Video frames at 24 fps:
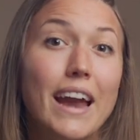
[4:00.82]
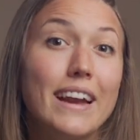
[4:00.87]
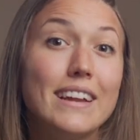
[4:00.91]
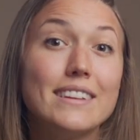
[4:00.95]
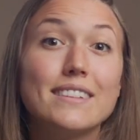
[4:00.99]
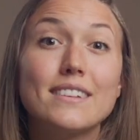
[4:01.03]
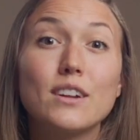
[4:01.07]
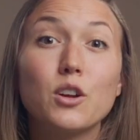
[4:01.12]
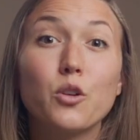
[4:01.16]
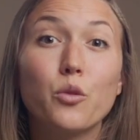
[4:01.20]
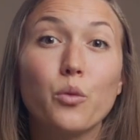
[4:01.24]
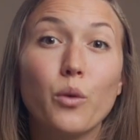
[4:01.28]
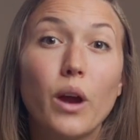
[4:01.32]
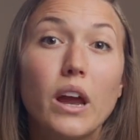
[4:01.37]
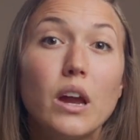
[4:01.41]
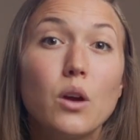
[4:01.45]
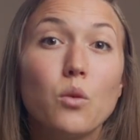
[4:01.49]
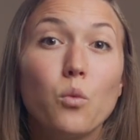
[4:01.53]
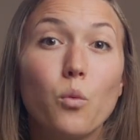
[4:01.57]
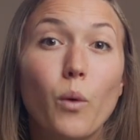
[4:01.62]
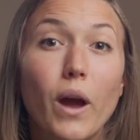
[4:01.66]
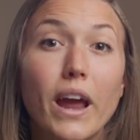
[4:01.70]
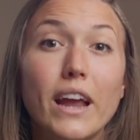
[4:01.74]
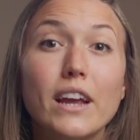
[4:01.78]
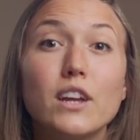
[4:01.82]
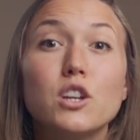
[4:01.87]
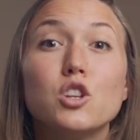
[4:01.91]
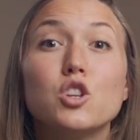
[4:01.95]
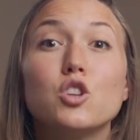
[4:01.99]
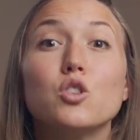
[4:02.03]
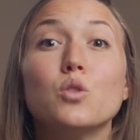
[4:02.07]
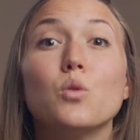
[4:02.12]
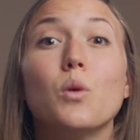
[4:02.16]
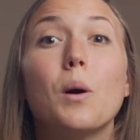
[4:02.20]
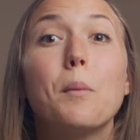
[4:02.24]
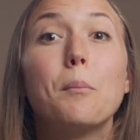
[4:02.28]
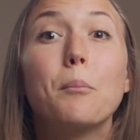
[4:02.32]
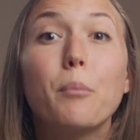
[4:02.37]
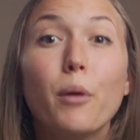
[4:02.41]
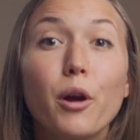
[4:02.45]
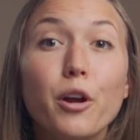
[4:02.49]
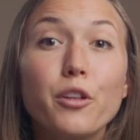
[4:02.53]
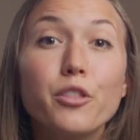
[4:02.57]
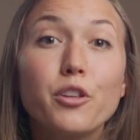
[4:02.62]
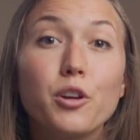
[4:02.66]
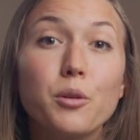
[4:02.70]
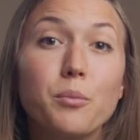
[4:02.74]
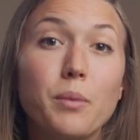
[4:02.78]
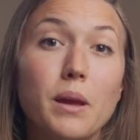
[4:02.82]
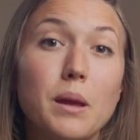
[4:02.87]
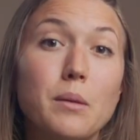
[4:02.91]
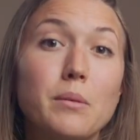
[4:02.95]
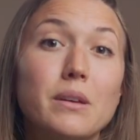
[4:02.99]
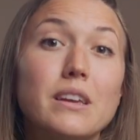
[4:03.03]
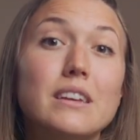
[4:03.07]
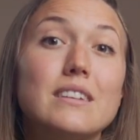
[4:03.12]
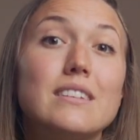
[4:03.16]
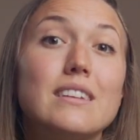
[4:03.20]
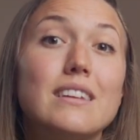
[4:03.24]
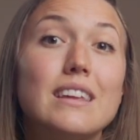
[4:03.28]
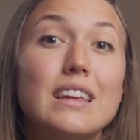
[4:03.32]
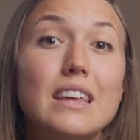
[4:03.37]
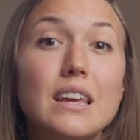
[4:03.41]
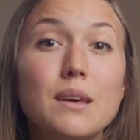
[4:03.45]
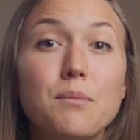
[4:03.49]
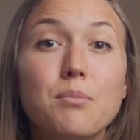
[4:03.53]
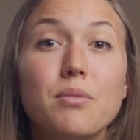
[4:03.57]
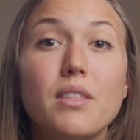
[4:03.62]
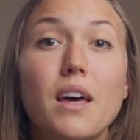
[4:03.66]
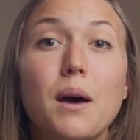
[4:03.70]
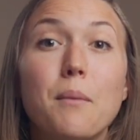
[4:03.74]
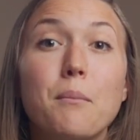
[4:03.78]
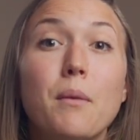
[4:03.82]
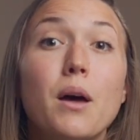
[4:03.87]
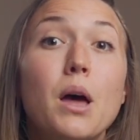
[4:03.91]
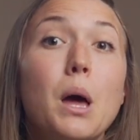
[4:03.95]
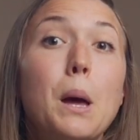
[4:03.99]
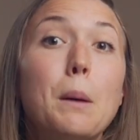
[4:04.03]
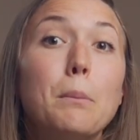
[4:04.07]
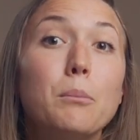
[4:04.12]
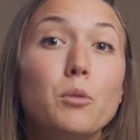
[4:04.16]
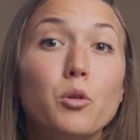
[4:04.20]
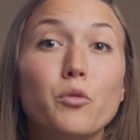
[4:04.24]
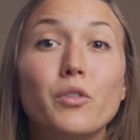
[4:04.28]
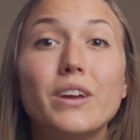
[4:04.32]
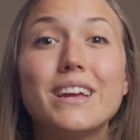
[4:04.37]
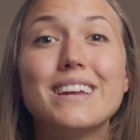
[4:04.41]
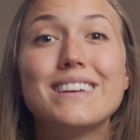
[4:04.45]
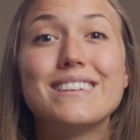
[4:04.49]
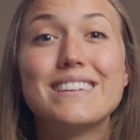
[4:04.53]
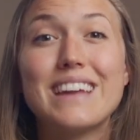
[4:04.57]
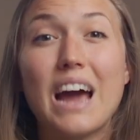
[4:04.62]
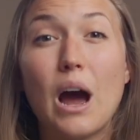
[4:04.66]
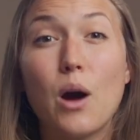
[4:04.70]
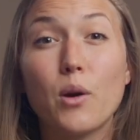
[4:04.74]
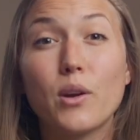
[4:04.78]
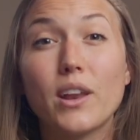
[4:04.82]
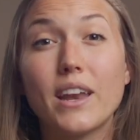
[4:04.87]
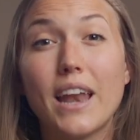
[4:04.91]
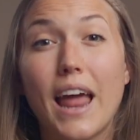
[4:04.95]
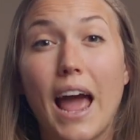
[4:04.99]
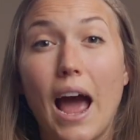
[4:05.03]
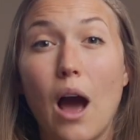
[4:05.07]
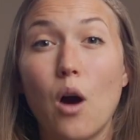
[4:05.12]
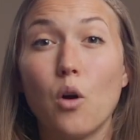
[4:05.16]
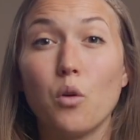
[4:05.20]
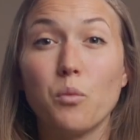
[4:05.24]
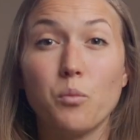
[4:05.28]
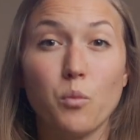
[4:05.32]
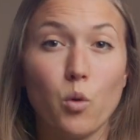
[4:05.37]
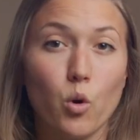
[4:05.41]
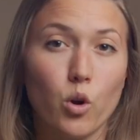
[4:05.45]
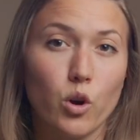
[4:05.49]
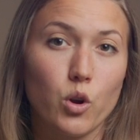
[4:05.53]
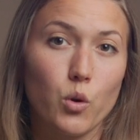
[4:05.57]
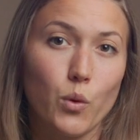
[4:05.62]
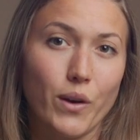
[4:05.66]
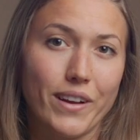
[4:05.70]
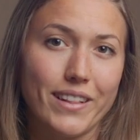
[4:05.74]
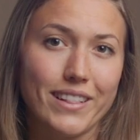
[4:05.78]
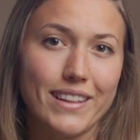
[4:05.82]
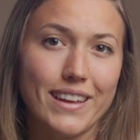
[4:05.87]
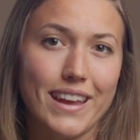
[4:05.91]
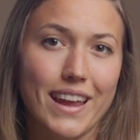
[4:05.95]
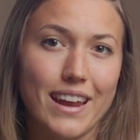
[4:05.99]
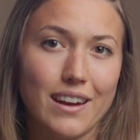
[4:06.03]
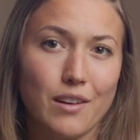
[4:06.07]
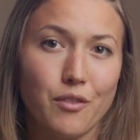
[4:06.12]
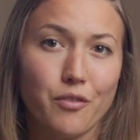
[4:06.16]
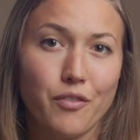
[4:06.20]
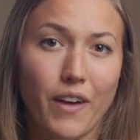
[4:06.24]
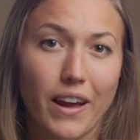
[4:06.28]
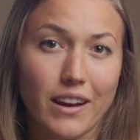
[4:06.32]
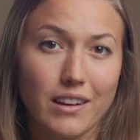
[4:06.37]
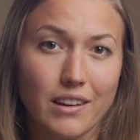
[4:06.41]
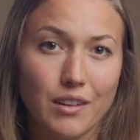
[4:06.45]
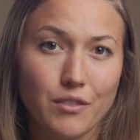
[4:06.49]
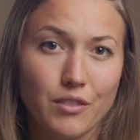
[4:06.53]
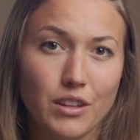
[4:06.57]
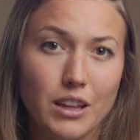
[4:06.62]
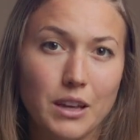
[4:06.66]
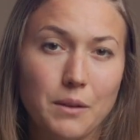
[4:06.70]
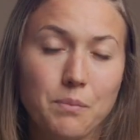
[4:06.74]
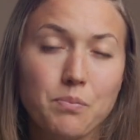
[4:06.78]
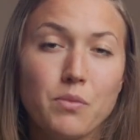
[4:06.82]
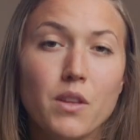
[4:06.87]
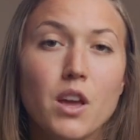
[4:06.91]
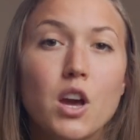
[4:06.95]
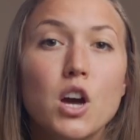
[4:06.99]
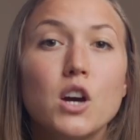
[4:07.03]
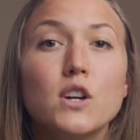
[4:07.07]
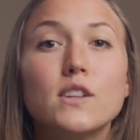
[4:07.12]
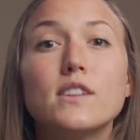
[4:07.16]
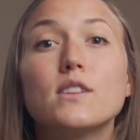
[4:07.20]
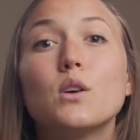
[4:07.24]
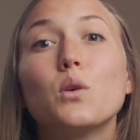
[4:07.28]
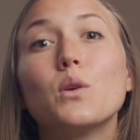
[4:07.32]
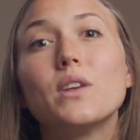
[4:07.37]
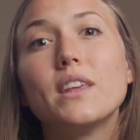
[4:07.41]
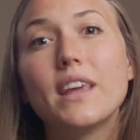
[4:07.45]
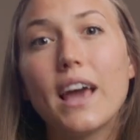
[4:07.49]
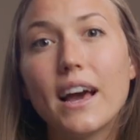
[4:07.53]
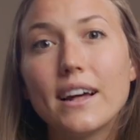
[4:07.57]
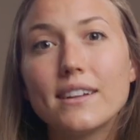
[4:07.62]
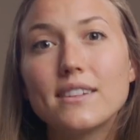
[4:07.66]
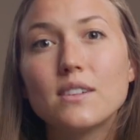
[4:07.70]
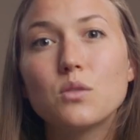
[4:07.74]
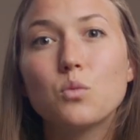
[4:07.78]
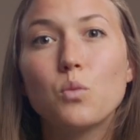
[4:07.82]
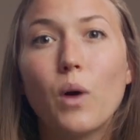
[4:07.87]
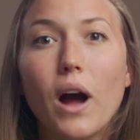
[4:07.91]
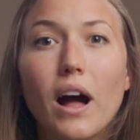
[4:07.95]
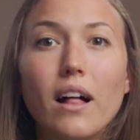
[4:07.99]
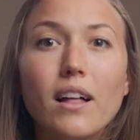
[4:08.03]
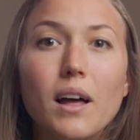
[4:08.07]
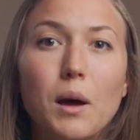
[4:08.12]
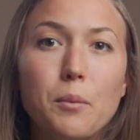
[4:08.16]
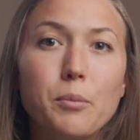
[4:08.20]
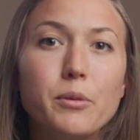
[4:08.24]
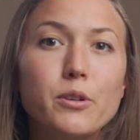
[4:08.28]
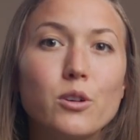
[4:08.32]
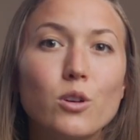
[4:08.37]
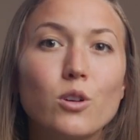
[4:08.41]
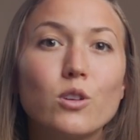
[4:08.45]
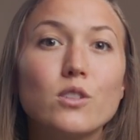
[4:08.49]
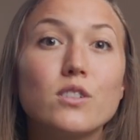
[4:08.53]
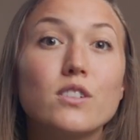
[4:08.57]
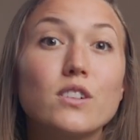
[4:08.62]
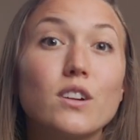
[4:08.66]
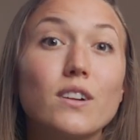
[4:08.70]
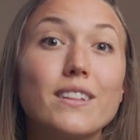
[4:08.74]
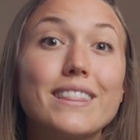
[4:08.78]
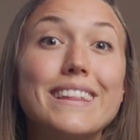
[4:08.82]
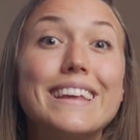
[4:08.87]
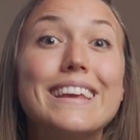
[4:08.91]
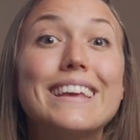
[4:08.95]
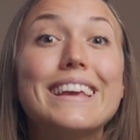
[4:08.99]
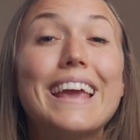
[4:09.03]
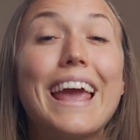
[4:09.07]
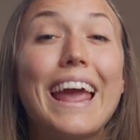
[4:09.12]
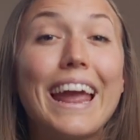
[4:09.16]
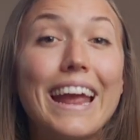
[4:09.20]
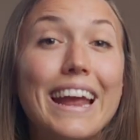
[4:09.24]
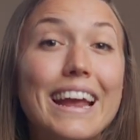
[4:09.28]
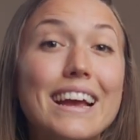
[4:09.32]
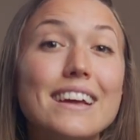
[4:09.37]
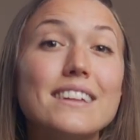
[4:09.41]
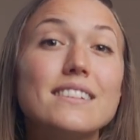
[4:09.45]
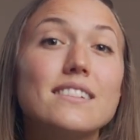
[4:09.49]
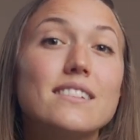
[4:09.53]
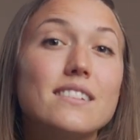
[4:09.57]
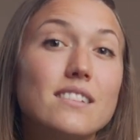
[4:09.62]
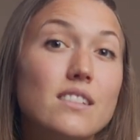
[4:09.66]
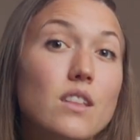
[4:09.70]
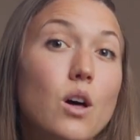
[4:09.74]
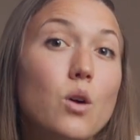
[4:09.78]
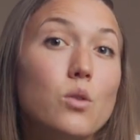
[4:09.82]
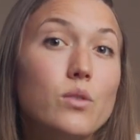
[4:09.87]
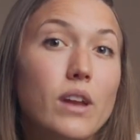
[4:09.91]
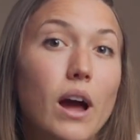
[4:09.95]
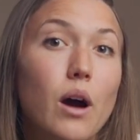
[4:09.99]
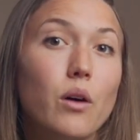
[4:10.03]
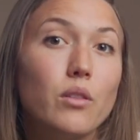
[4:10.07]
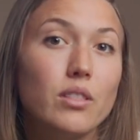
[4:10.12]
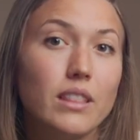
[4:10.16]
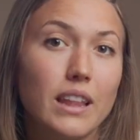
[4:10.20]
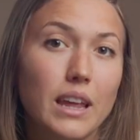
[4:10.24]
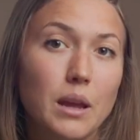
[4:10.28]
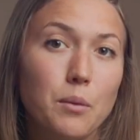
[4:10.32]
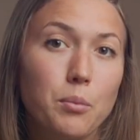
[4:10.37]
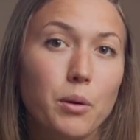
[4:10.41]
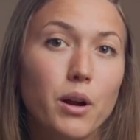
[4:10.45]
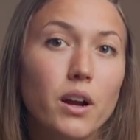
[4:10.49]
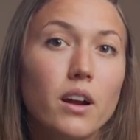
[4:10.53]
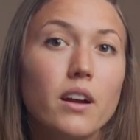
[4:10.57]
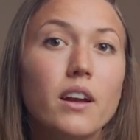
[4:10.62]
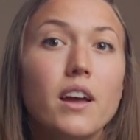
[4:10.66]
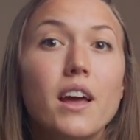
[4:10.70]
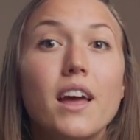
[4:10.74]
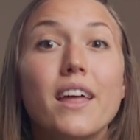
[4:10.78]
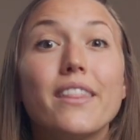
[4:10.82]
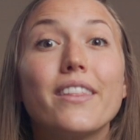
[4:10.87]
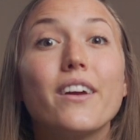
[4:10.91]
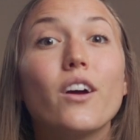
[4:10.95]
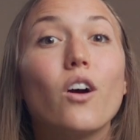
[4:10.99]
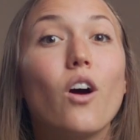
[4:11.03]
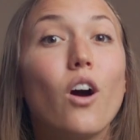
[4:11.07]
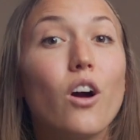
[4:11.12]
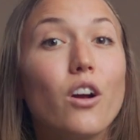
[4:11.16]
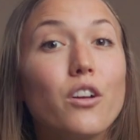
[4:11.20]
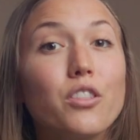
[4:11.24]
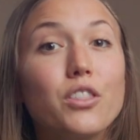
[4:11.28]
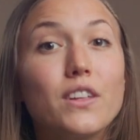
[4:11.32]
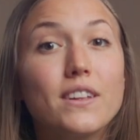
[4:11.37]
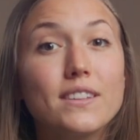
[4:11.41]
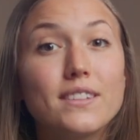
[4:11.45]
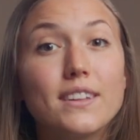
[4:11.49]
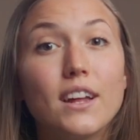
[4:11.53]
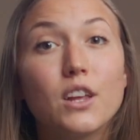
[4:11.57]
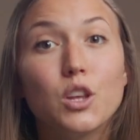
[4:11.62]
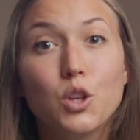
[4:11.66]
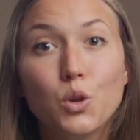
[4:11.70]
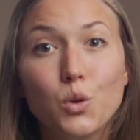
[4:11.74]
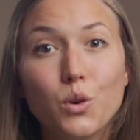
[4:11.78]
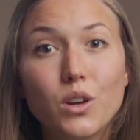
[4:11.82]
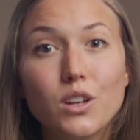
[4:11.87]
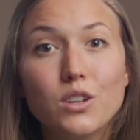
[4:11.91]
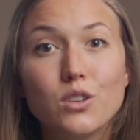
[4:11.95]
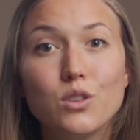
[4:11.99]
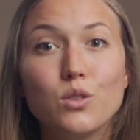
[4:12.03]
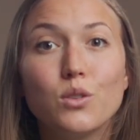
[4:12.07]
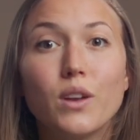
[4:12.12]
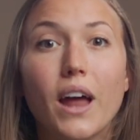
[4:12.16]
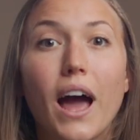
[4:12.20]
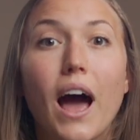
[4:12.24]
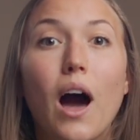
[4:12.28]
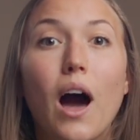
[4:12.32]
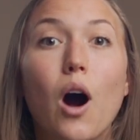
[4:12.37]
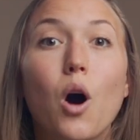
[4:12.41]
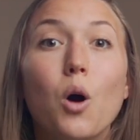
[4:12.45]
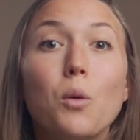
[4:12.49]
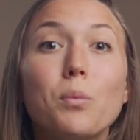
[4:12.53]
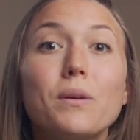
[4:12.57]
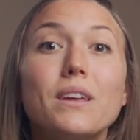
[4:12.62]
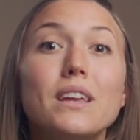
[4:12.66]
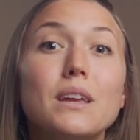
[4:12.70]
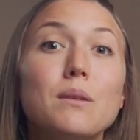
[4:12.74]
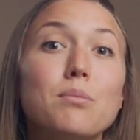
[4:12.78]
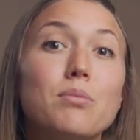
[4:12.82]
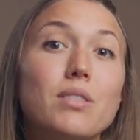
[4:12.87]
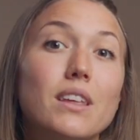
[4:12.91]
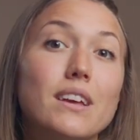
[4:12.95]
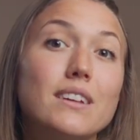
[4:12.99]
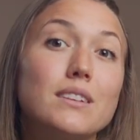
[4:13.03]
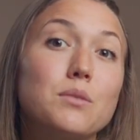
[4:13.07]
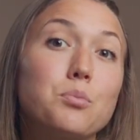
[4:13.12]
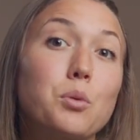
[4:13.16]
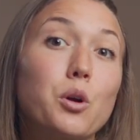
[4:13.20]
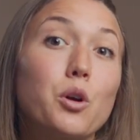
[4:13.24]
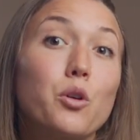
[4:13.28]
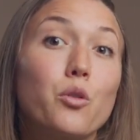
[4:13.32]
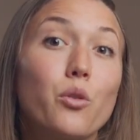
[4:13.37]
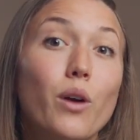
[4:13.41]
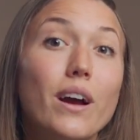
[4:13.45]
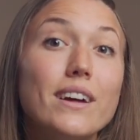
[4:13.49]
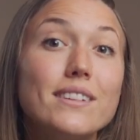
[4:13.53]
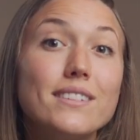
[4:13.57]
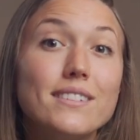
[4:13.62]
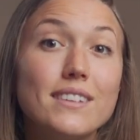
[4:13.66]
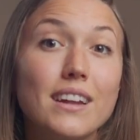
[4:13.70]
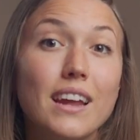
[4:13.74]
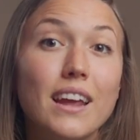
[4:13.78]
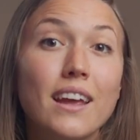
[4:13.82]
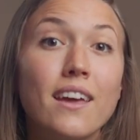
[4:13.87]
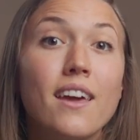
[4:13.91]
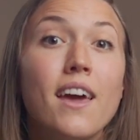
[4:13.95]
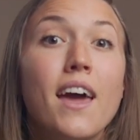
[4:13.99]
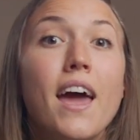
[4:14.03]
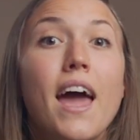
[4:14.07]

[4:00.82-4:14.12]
And it's a great way to birth your baby to keep them moving down and out more quickly and and effectively. So, yes, while epidurals certainly can slow down labor, there are things that you can do to help keep things progressing